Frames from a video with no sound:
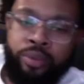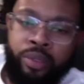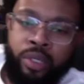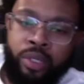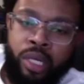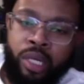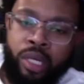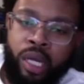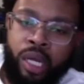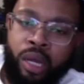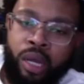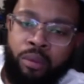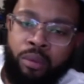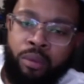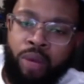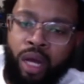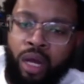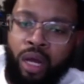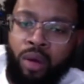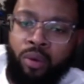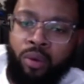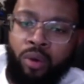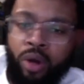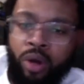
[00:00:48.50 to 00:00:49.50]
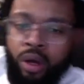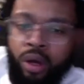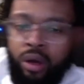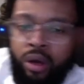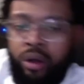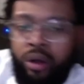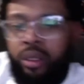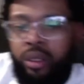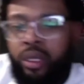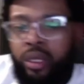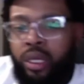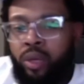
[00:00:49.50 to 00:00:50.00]
I'm Anwar,
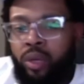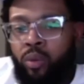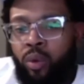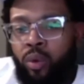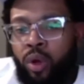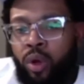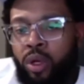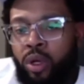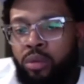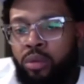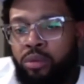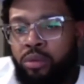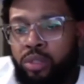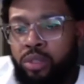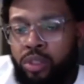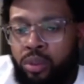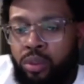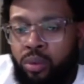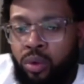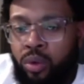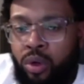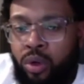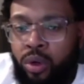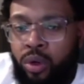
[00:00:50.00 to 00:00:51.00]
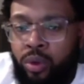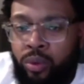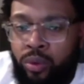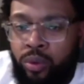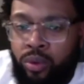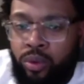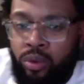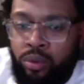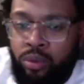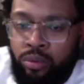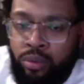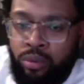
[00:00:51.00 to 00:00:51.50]
and welcome to the War Room.
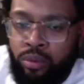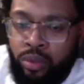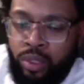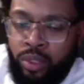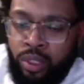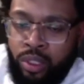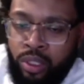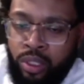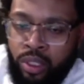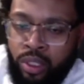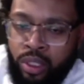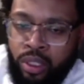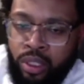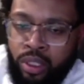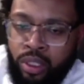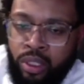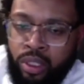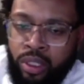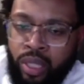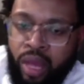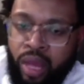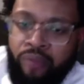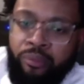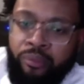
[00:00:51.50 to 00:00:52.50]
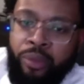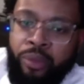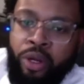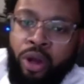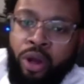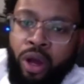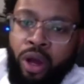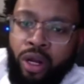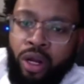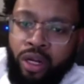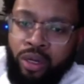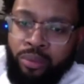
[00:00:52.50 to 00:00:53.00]
Haven't been
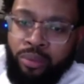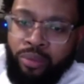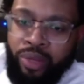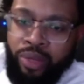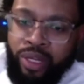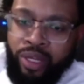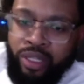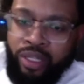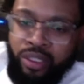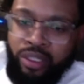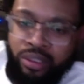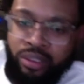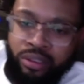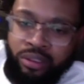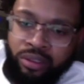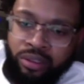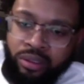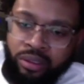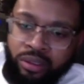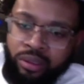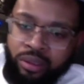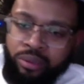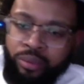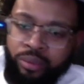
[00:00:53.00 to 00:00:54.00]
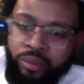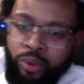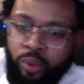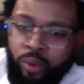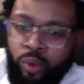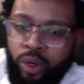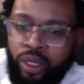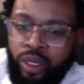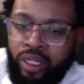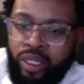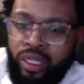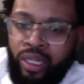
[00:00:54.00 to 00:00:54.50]
on in a minute. Been
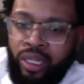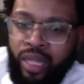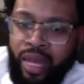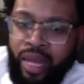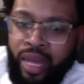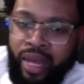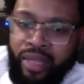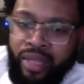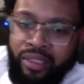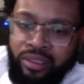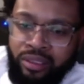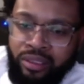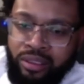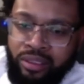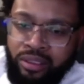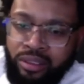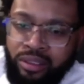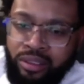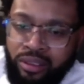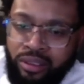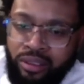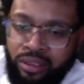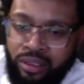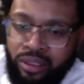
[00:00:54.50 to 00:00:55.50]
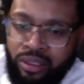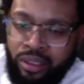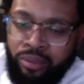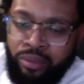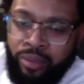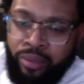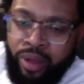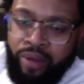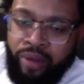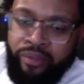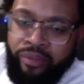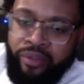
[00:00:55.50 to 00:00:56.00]
working a lot.
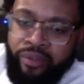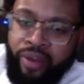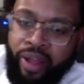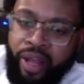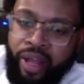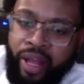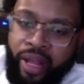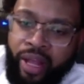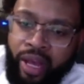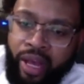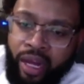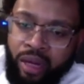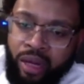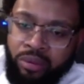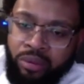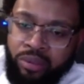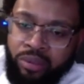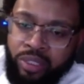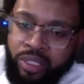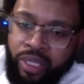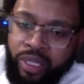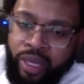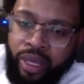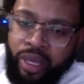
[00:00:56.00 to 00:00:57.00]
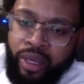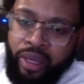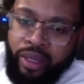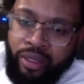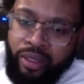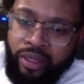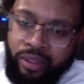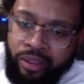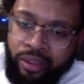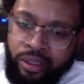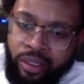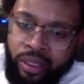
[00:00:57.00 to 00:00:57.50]
Matter of fact, I got up today,
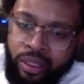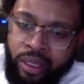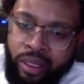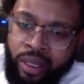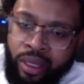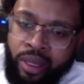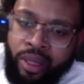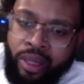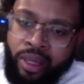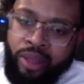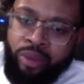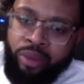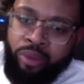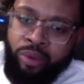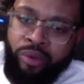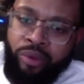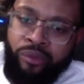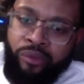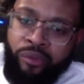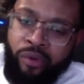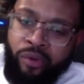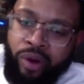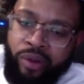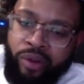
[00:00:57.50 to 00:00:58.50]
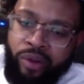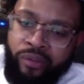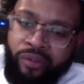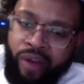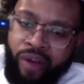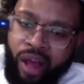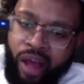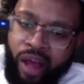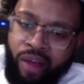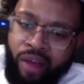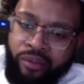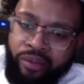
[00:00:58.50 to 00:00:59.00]

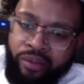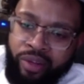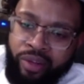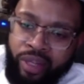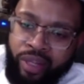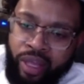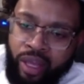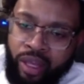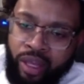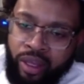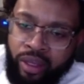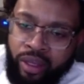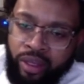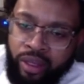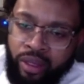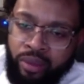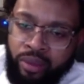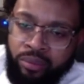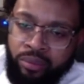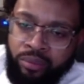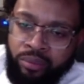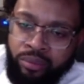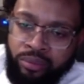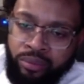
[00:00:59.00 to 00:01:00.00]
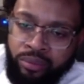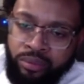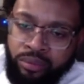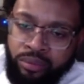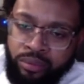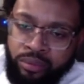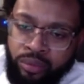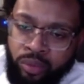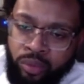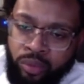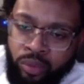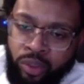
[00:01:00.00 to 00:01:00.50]
3:45 in the a.m.
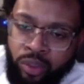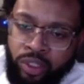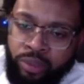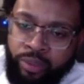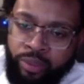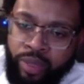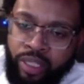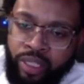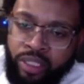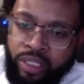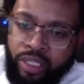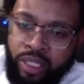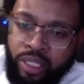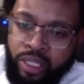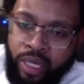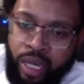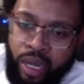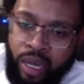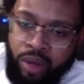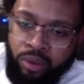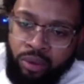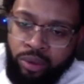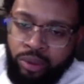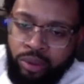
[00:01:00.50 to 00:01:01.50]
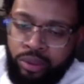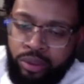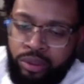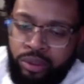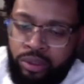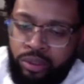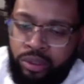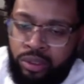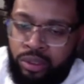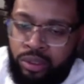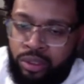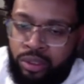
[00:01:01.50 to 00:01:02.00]
Worked about 10
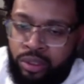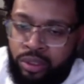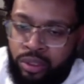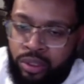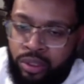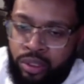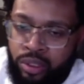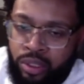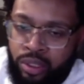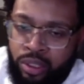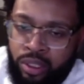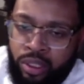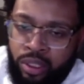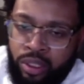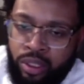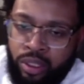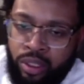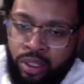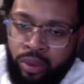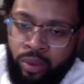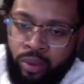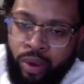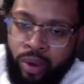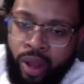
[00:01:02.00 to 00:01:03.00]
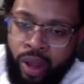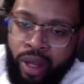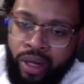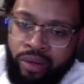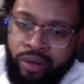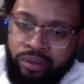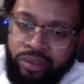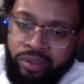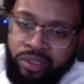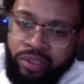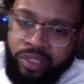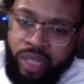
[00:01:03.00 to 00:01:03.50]
hours. The grind
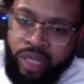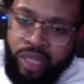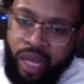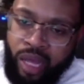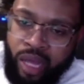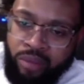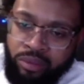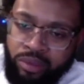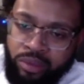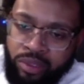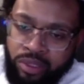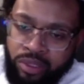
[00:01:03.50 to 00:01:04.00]
never stops.